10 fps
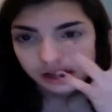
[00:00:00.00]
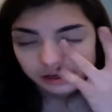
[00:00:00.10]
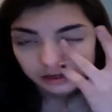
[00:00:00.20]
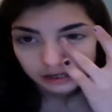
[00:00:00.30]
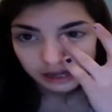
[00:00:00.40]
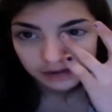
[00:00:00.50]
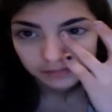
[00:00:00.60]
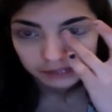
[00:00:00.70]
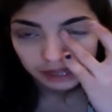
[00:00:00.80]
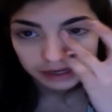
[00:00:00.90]
You're going to kind
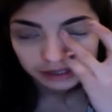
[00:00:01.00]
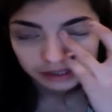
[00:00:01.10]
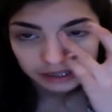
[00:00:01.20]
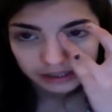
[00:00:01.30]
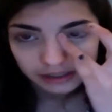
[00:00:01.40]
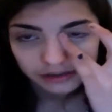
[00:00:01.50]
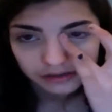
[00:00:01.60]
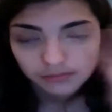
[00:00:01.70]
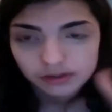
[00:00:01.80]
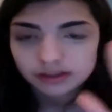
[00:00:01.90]
of blot it like
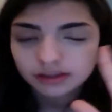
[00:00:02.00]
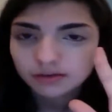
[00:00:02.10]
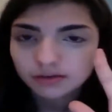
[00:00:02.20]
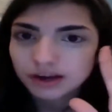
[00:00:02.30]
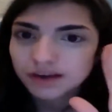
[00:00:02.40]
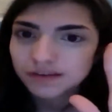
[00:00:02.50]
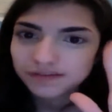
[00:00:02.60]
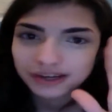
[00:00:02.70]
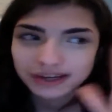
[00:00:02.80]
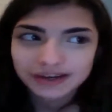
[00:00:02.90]
with whatever
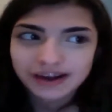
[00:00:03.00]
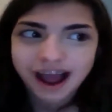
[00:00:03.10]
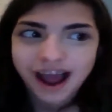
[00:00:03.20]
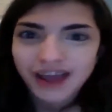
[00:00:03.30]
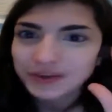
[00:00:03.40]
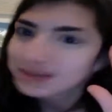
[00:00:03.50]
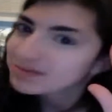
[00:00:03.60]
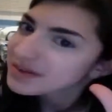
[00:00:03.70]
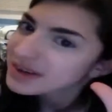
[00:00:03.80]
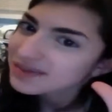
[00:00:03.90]
finger. I use
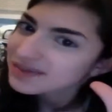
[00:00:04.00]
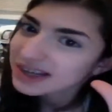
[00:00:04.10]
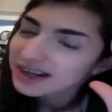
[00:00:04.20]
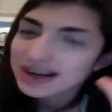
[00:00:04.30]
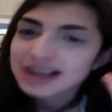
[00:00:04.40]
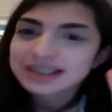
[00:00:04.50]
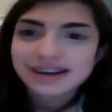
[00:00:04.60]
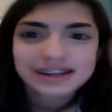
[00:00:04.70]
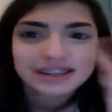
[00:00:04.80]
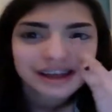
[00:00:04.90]
my ring finger, as I
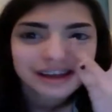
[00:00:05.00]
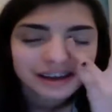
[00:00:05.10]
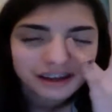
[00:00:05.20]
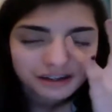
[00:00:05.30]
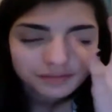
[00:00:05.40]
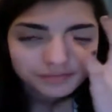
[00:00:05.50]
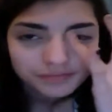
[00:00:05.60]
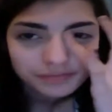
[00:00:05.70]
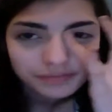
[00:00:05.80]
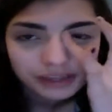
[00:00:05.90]
already said.
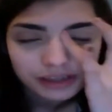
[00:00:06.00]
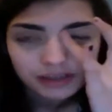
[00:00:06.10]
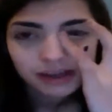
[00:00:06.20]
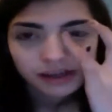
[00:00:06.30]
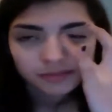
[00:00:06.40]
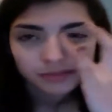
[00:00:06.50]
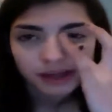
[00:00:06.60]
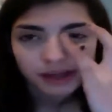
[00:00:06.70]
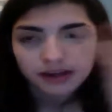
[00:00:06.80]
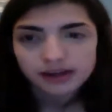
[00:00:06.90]
You kind of
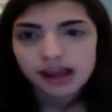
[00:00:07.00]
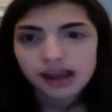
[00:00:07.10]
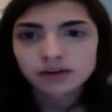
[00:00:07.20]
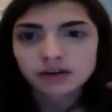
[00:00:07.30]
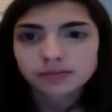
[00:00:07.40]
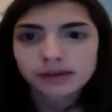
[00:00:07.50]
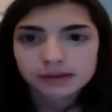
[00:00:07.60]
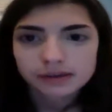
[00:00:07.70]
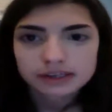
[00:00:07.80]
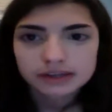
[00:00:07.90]
blot it. I have a cold, by the
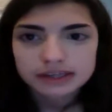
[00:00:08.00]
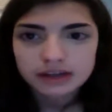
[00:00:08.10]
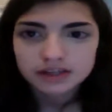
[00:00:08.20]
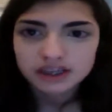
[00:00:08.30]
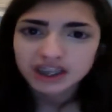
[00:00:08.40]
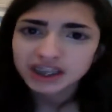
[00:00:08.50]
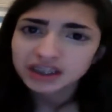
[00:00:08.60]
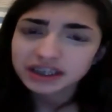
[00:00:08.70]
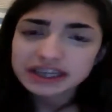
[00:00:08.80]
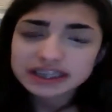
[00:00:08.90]
way, so I sound a
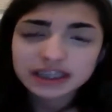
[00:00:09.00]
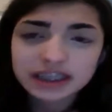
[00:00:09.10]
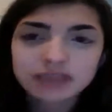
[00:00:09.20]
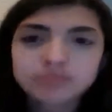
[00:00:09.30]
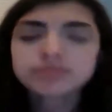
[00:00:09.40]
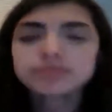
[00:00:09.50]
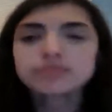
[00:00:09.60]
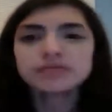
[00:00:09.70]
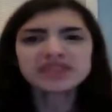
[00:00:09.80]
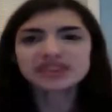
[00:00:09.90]
little nasally.
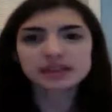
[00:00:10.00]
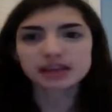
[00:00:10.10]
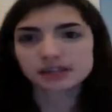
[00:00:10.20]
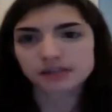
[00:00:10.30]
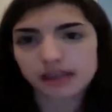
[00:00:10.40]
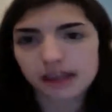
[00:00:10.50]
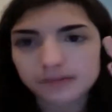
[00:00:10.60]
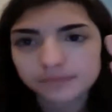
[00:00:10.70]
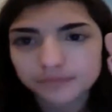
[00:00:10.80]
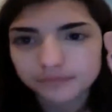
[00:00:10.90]
It's okay.
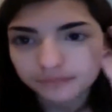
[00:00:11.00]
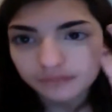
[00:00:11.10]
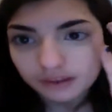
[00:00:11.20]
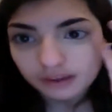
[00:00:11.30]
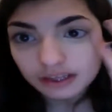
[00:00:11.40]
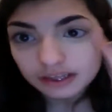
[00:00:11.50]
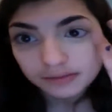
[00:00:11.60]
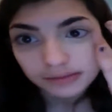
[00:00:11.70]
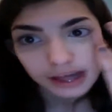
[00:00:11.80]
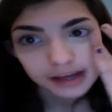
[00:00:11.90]
You
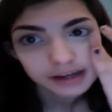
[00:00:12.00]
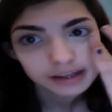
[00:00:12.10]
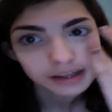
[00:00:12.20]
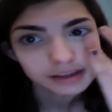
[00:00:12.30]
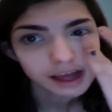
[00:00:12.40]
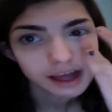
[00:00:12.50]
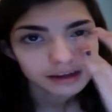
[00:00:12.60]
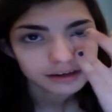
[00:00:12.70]
blot it like that.